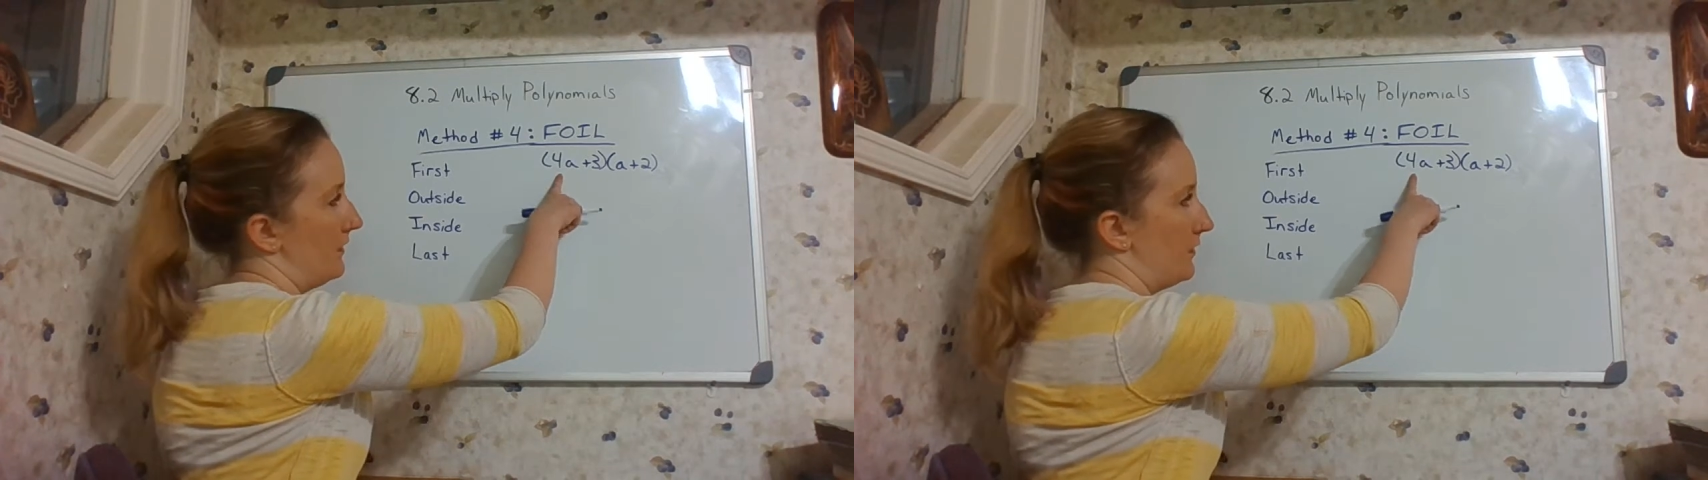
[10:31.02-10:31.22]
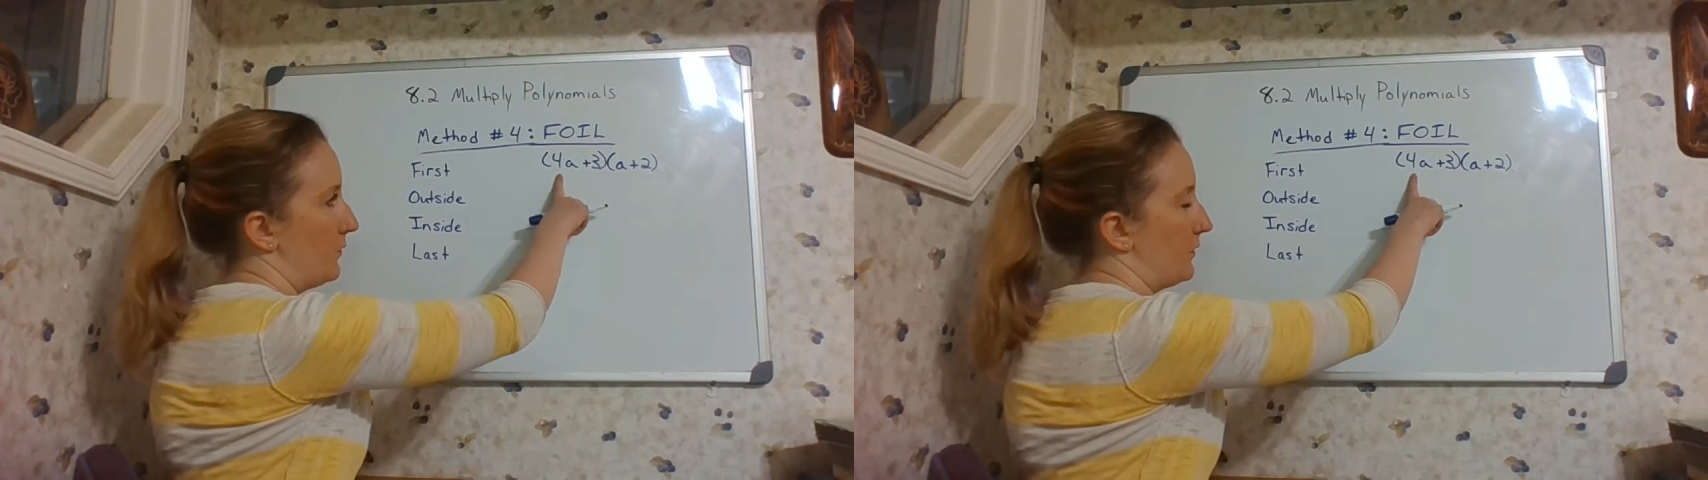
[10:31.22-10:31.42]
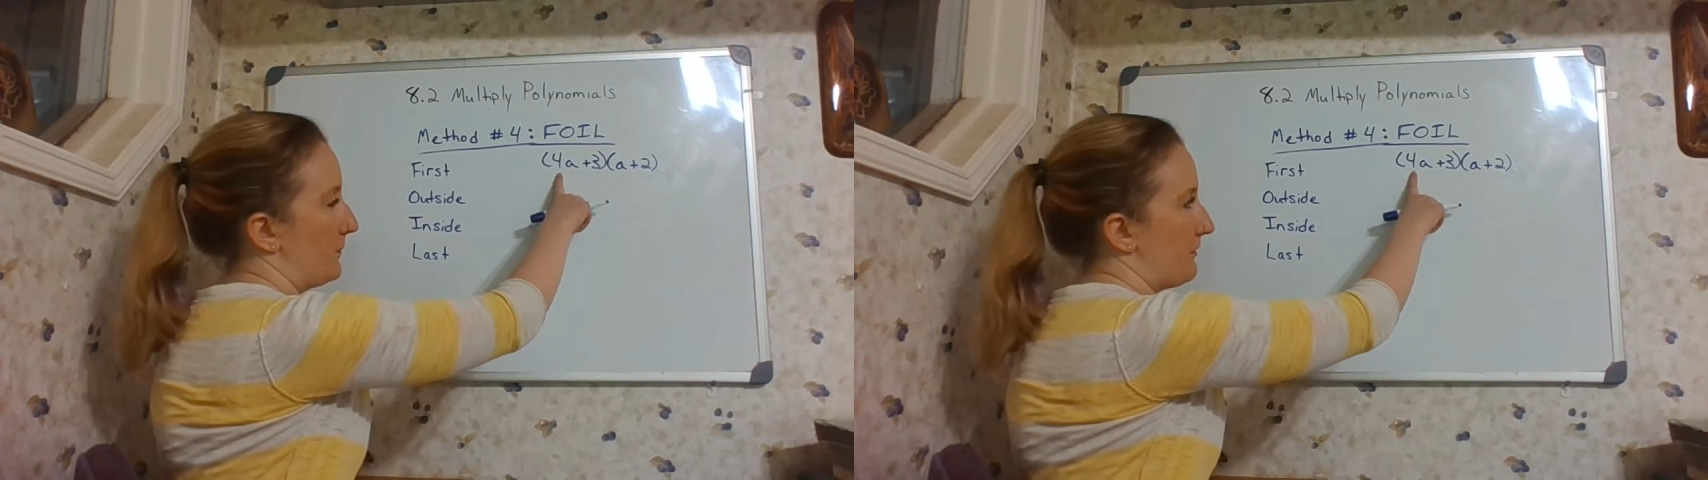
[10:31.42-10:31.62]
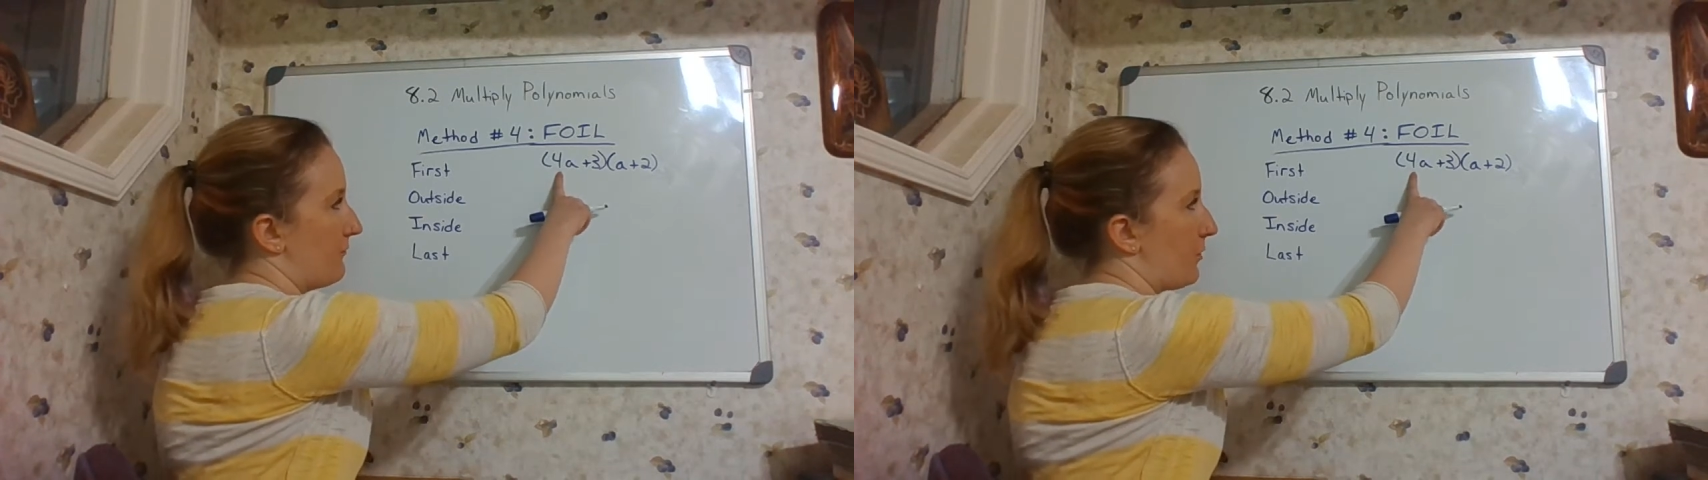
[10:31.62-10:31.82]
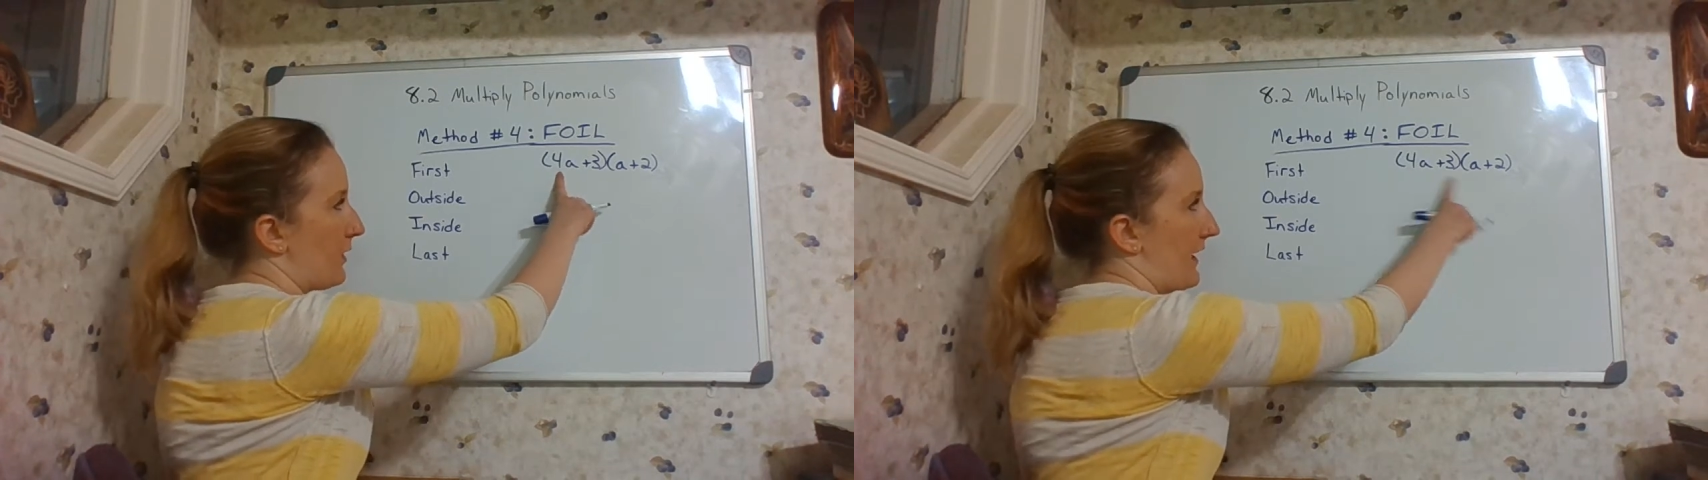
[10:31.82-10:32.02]
would be
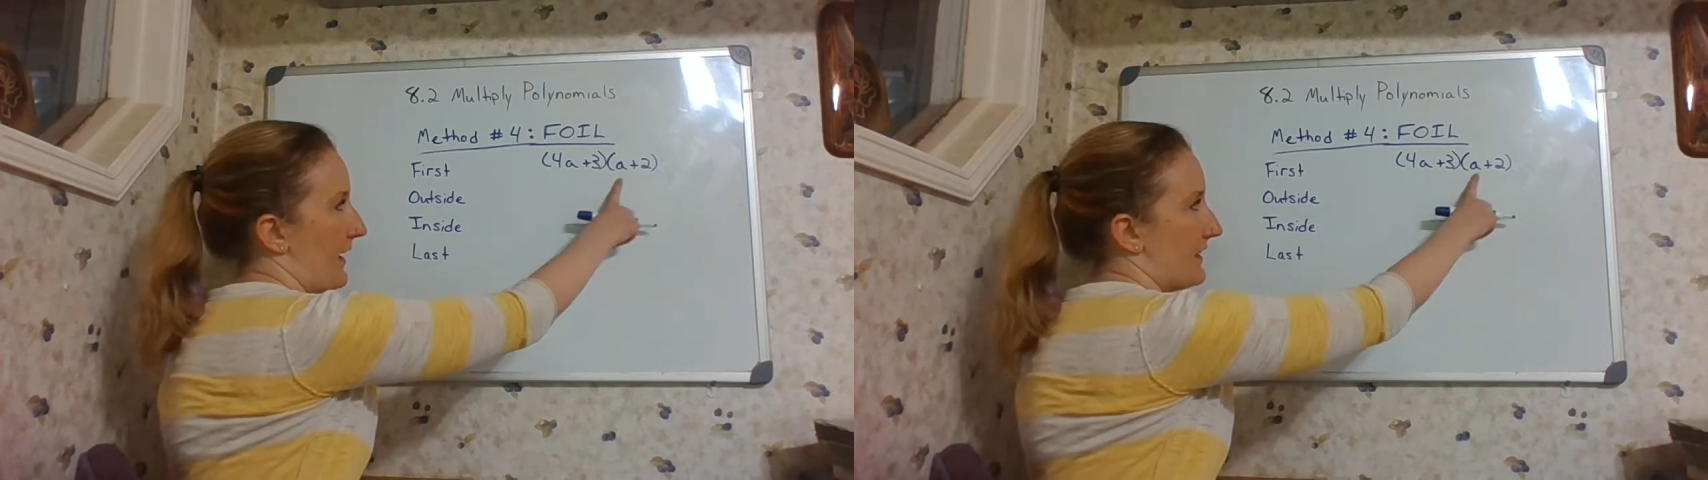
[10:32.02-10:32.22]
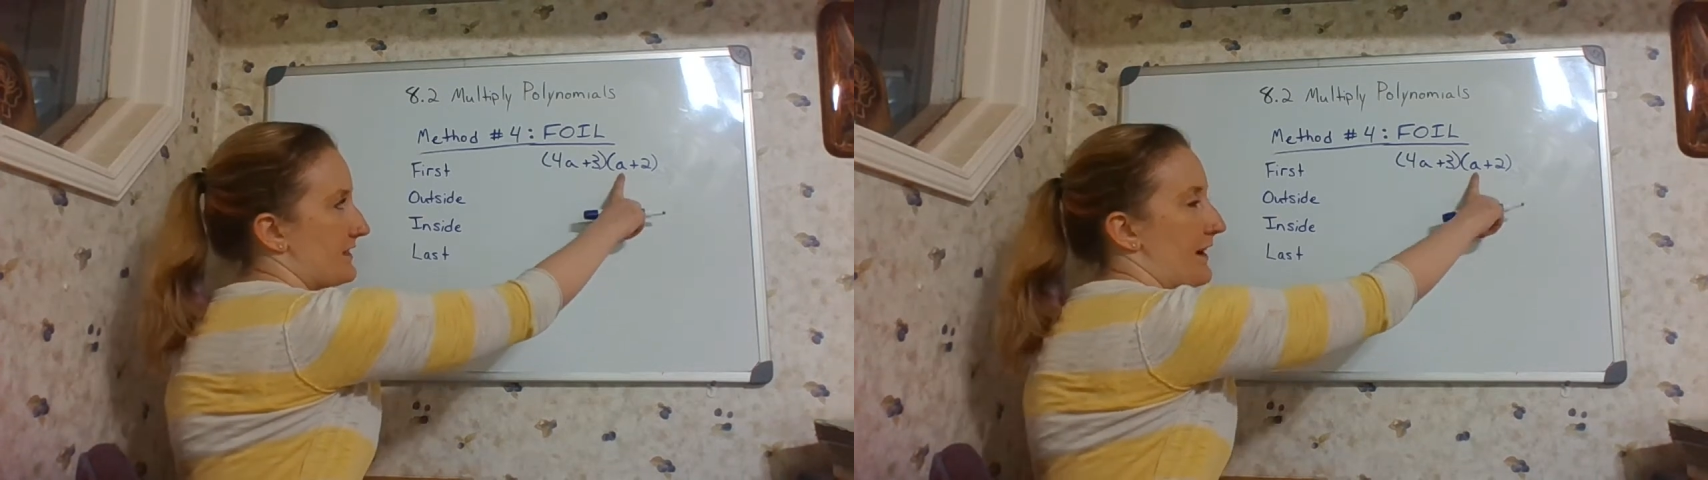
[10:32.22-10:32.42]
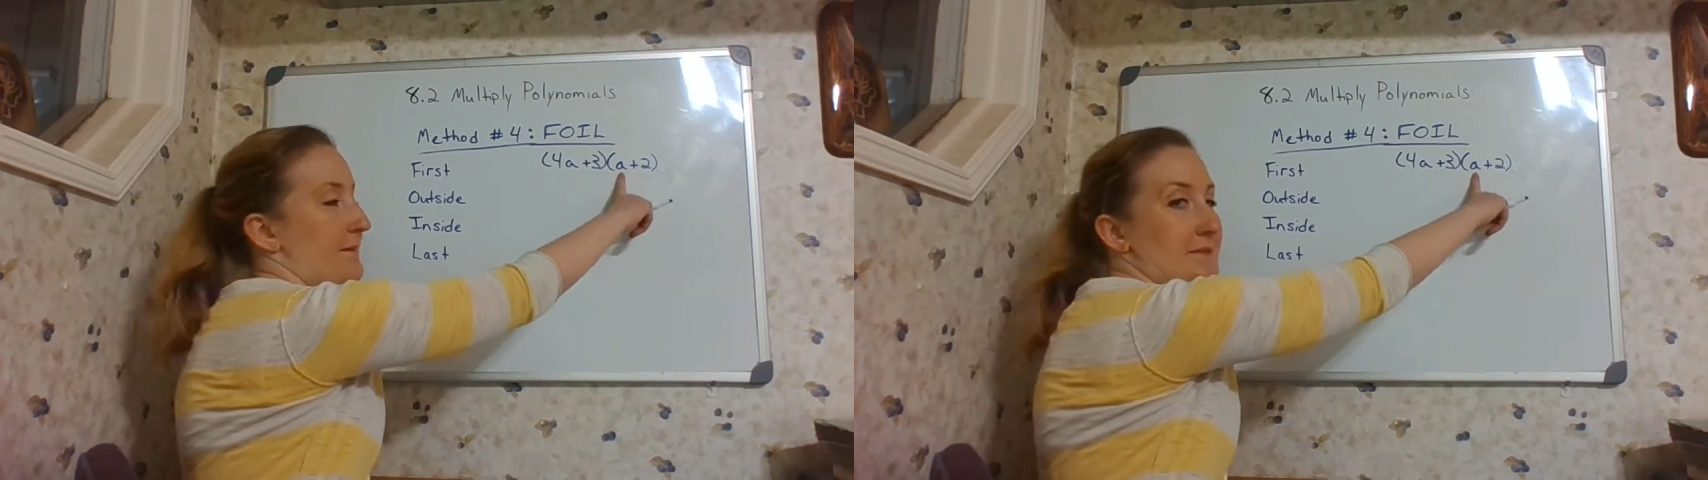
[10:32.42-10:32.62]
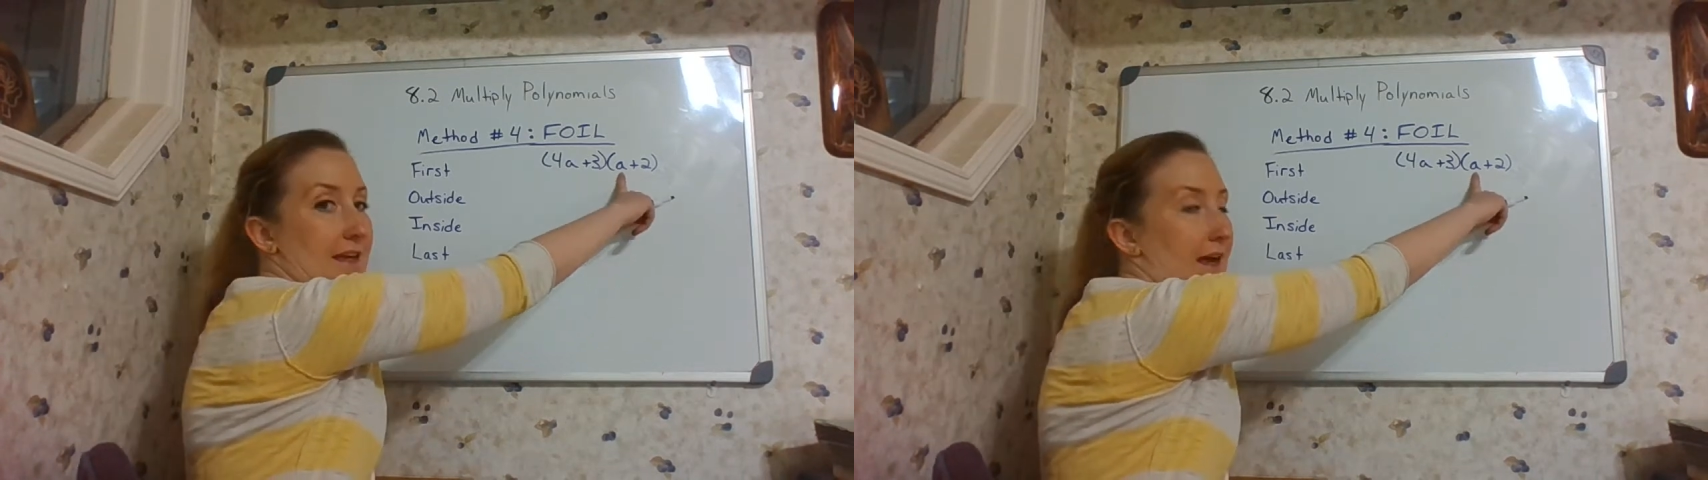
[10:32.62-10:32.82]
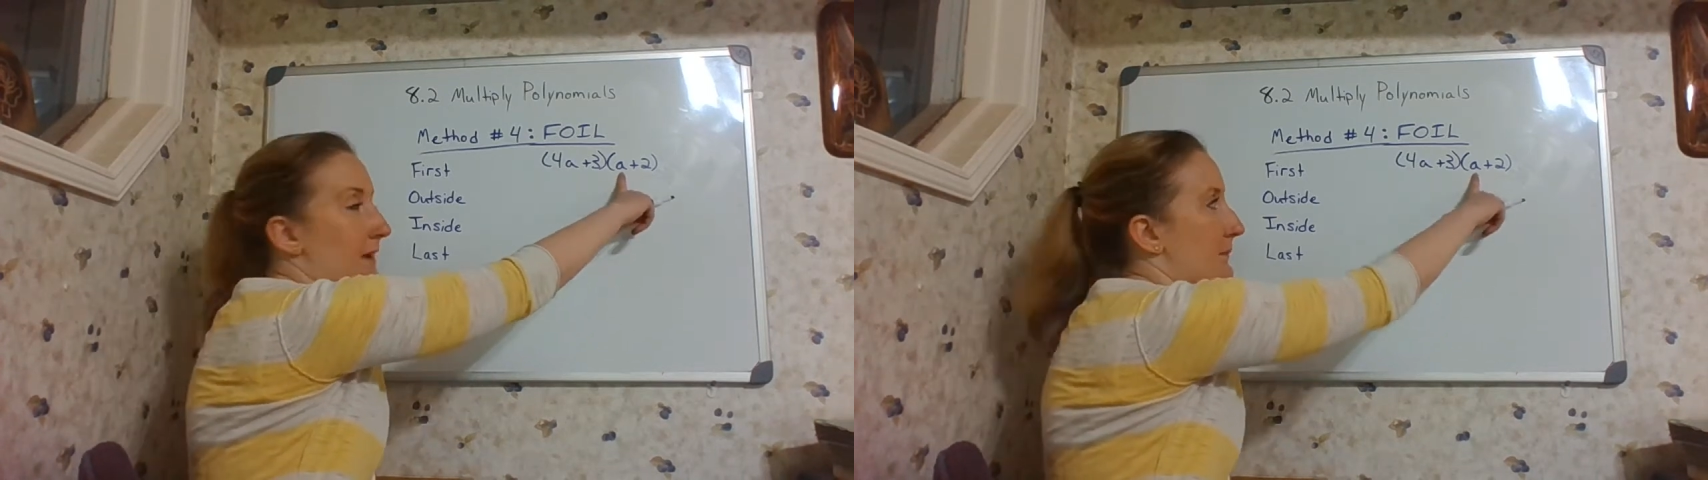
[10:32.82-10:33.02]
4a times a,